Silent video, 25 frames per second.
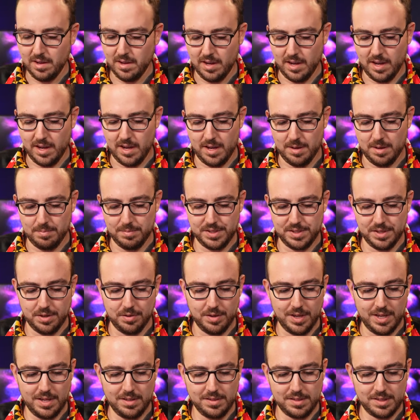Um,
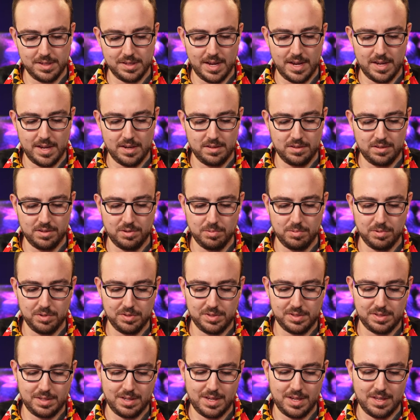so inside you will
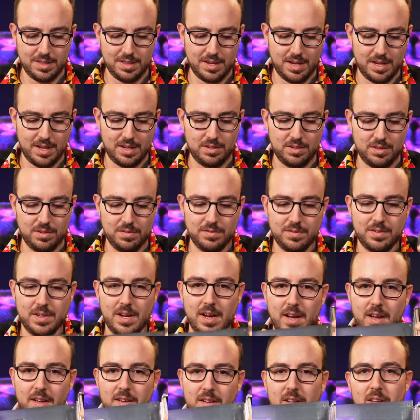see that you've
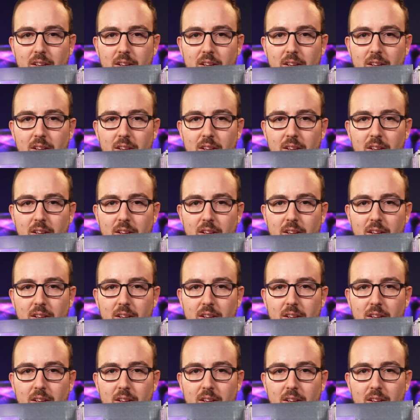got